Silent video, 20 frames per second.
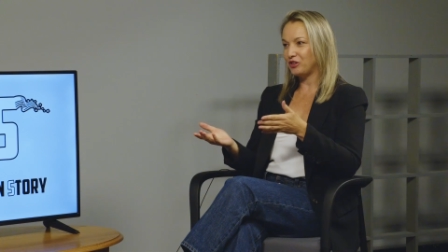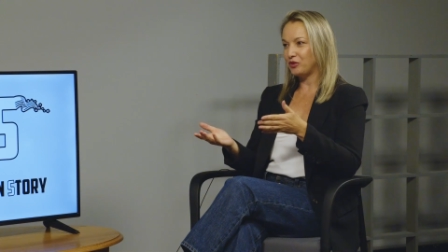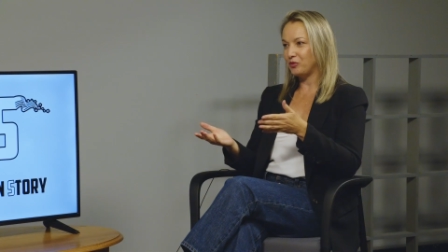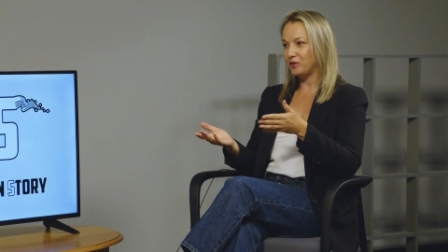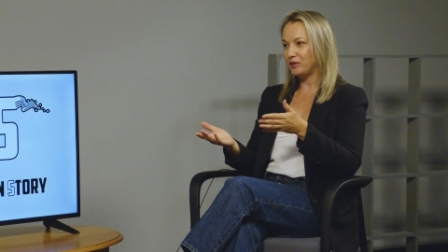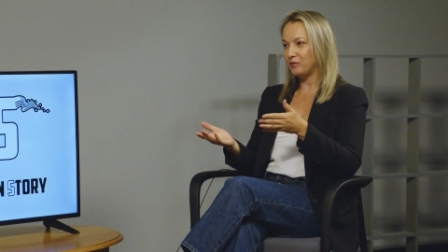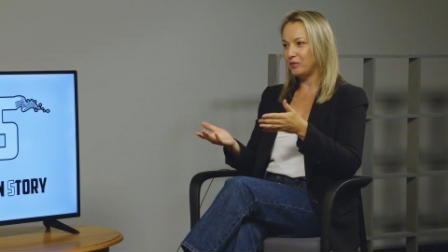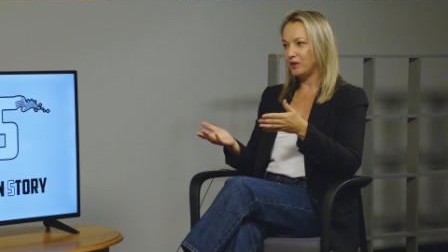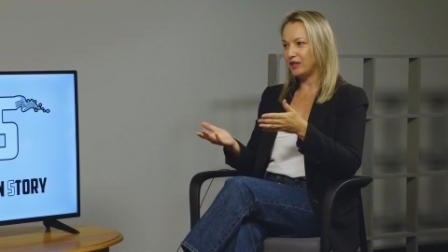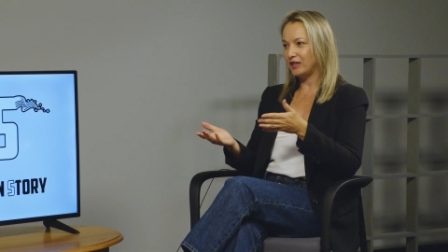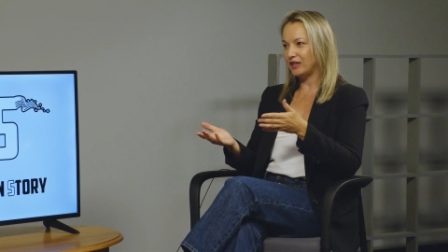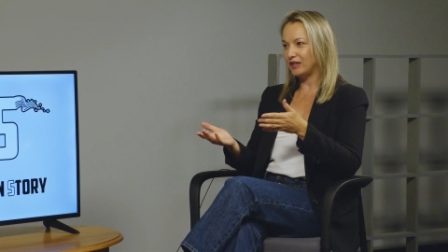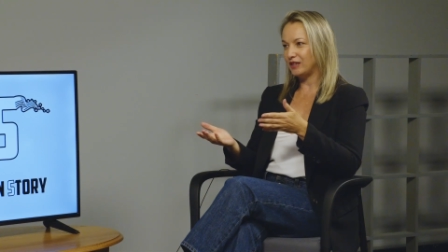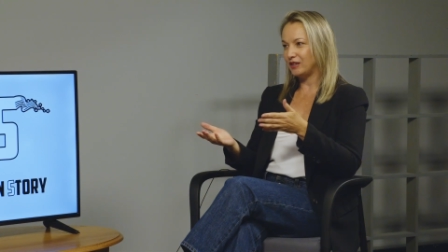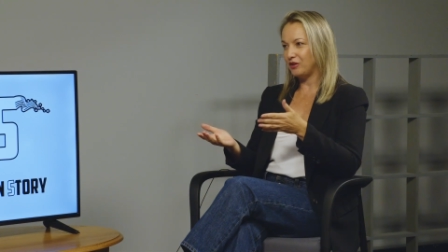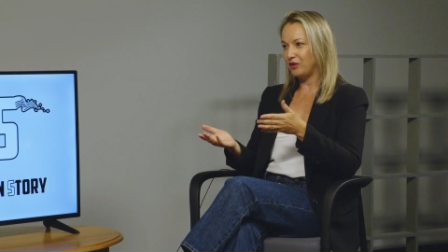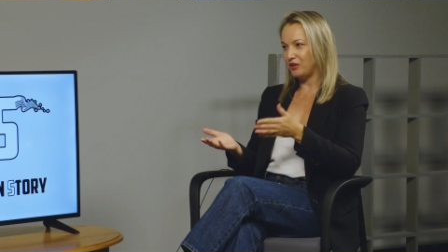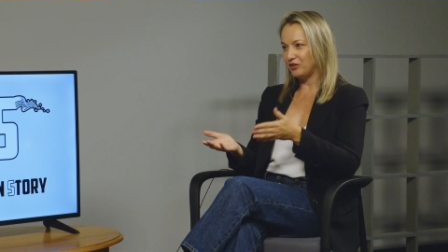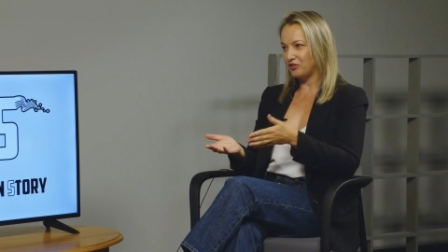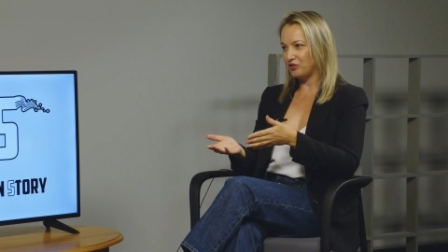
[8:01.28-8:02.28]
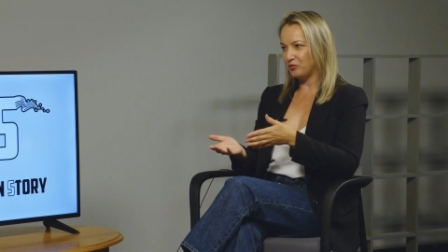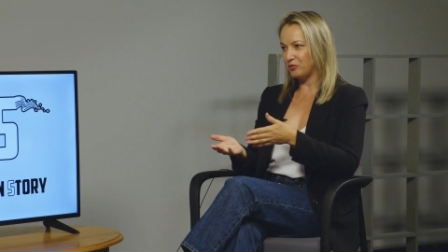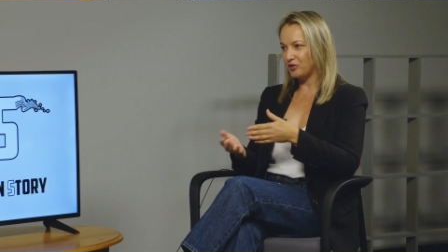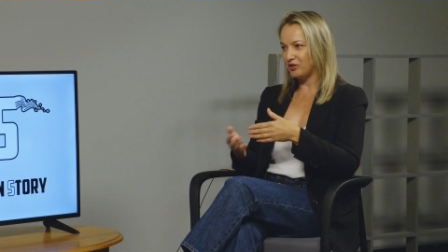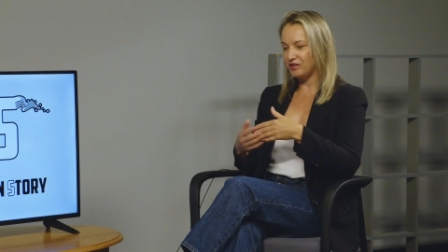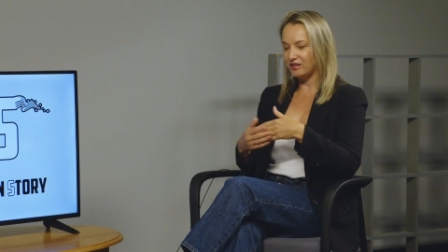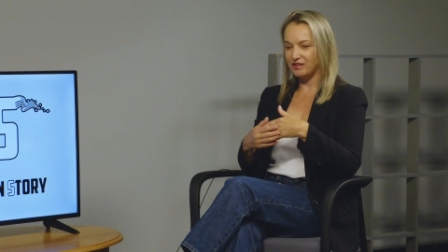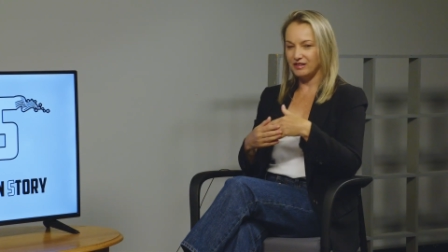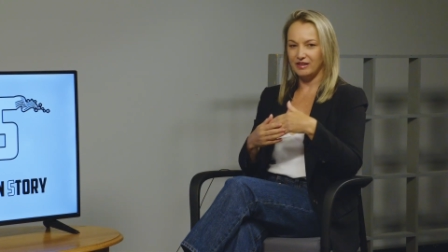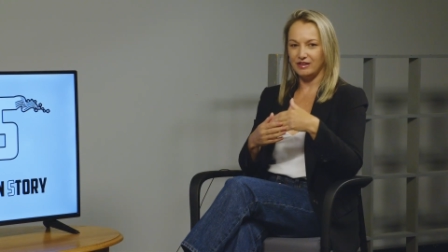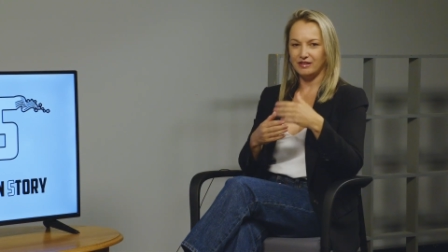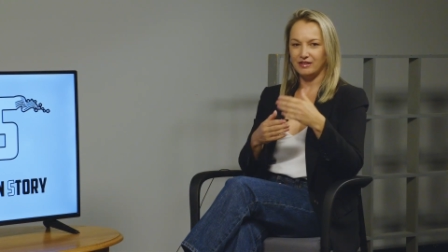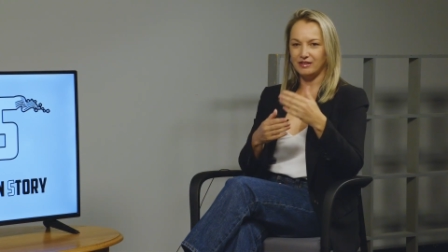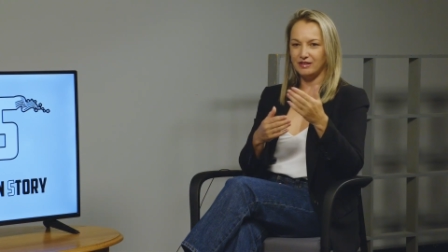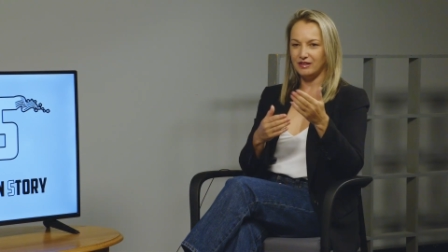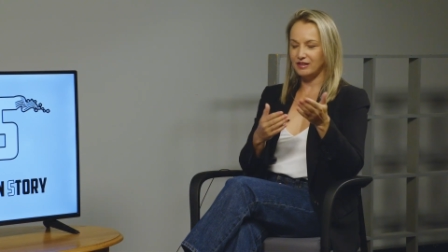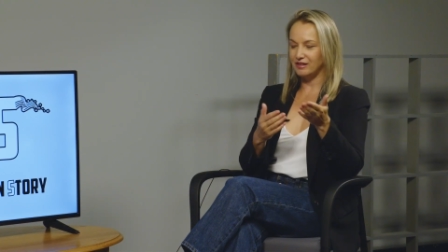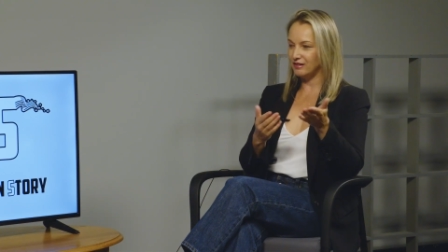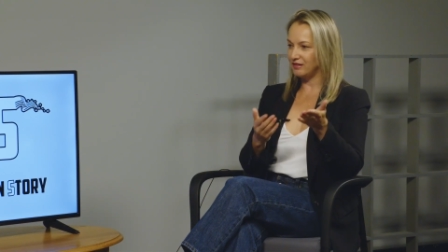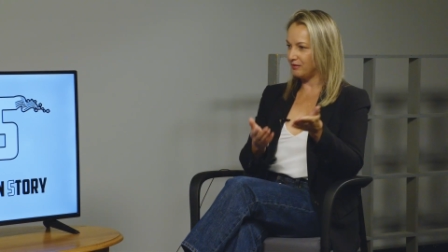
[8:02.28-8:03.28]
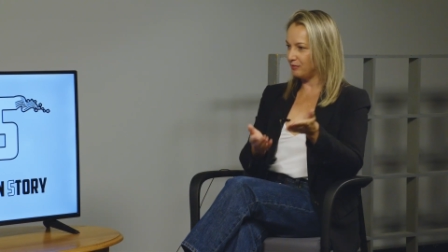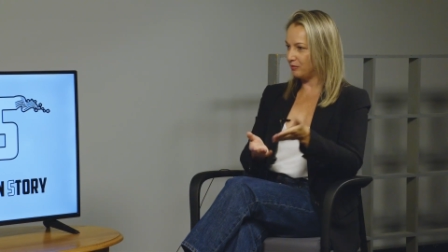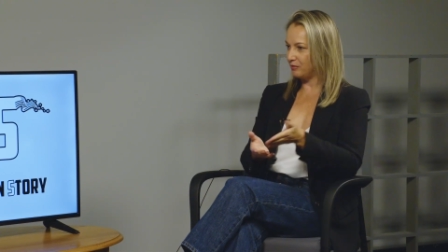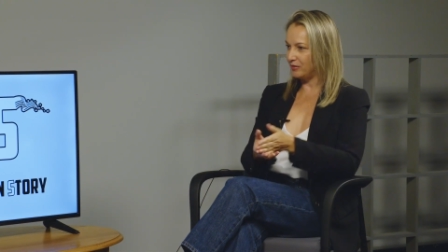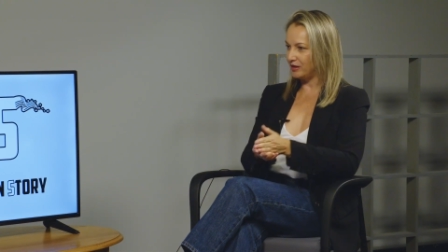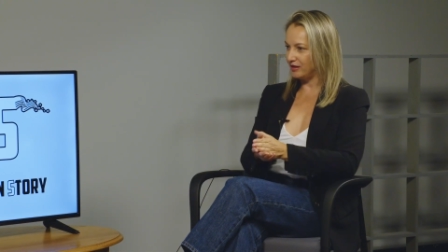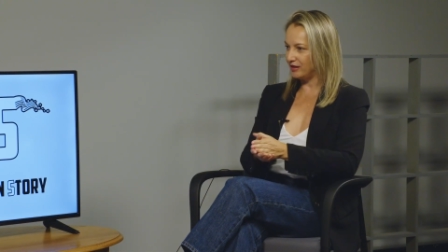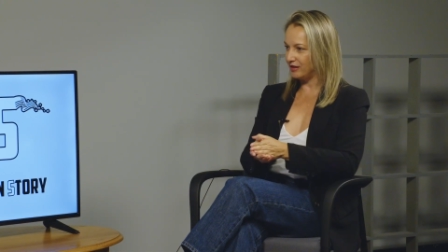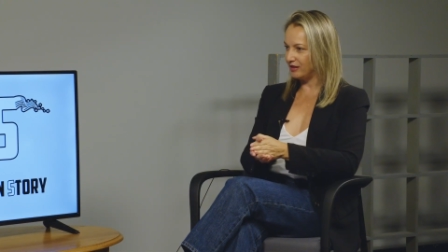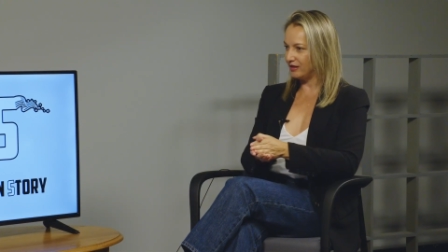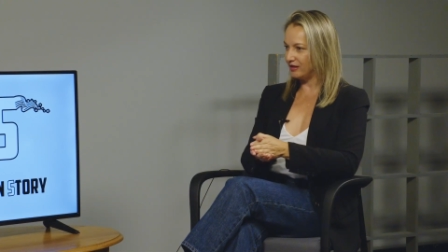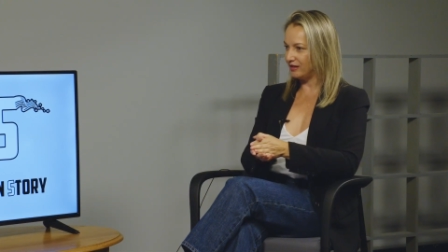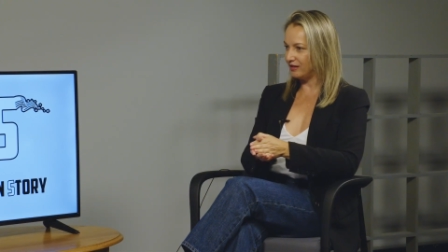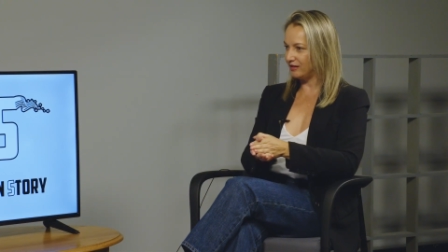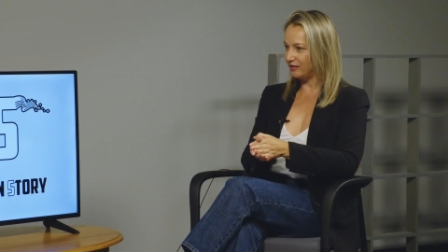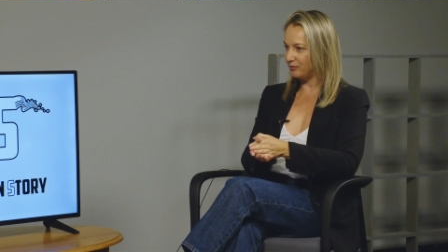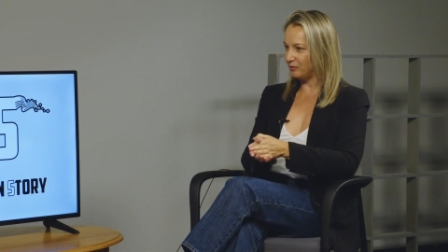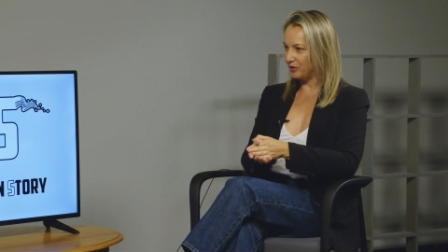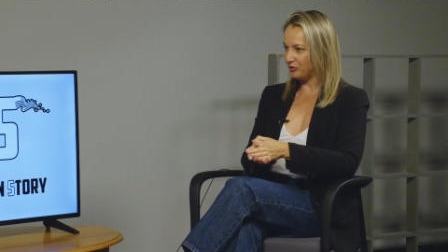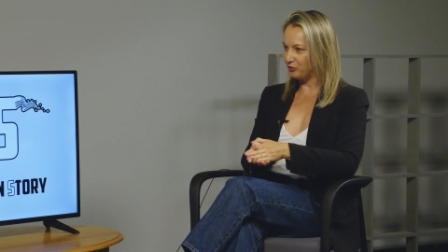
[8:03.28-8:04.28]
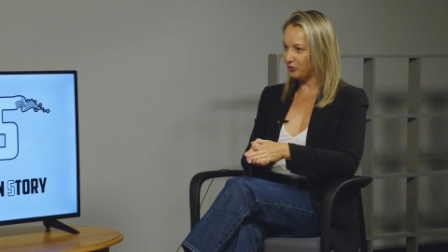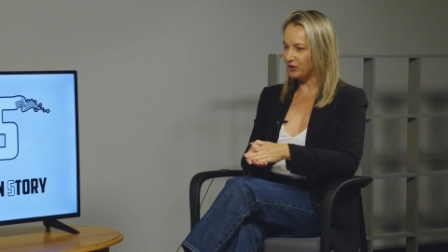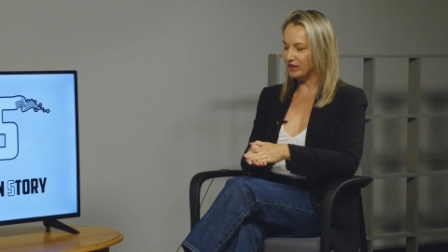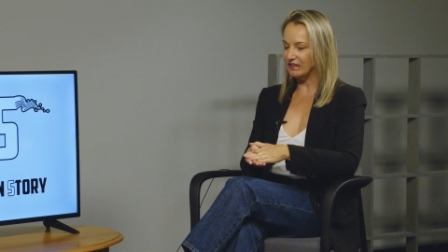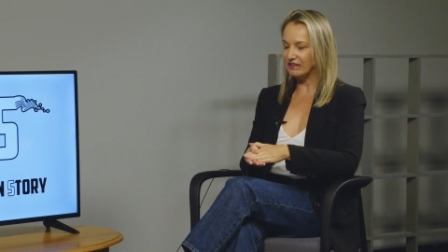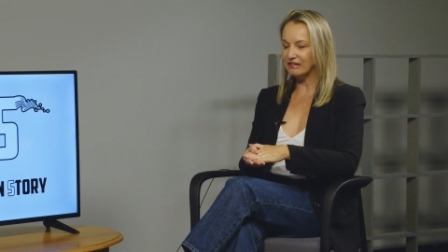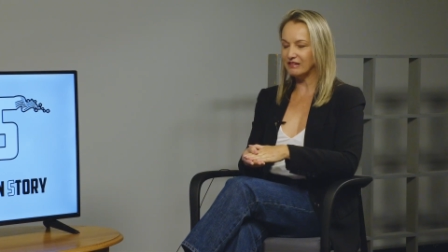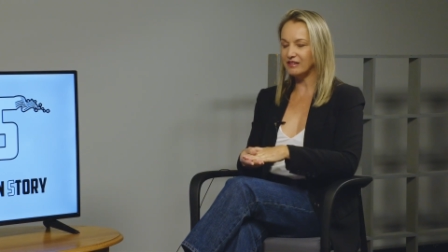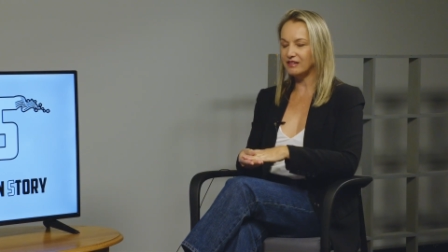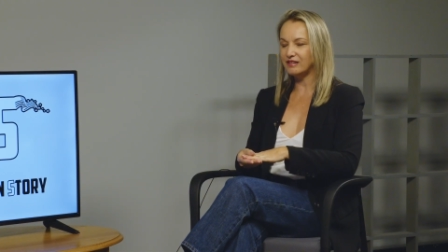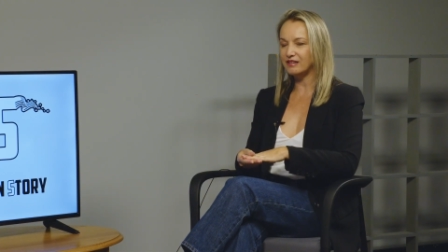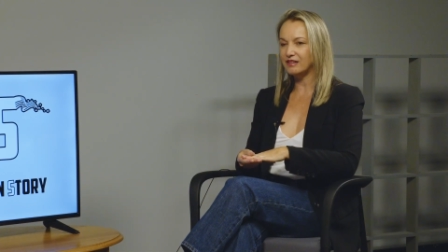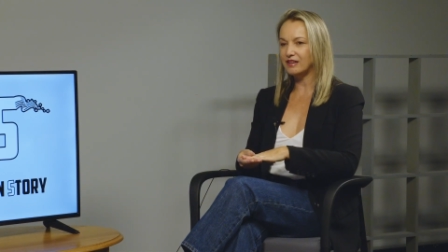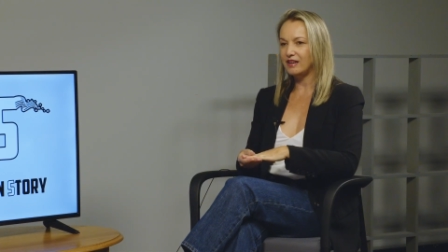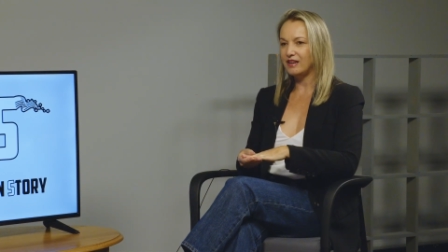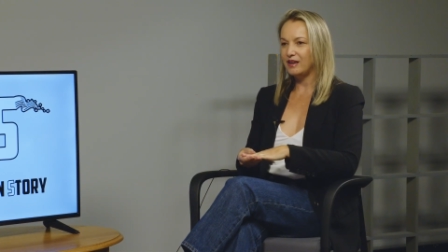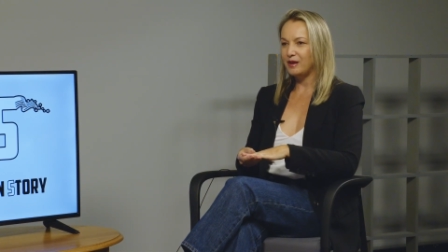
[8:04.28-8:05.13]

with my customers and my friends.